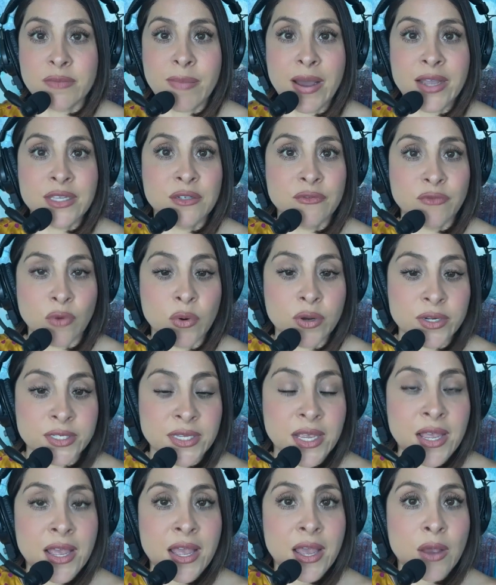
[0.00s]
my
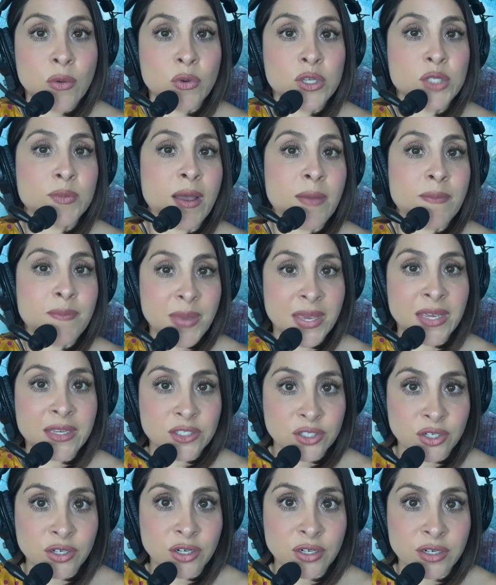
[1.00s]
divorce was my
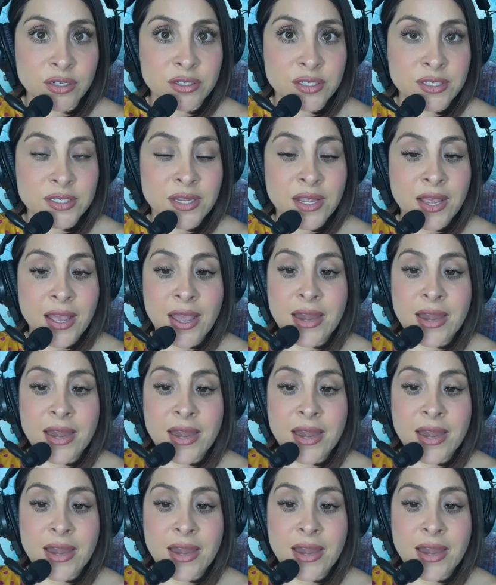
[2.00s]
biggest curse.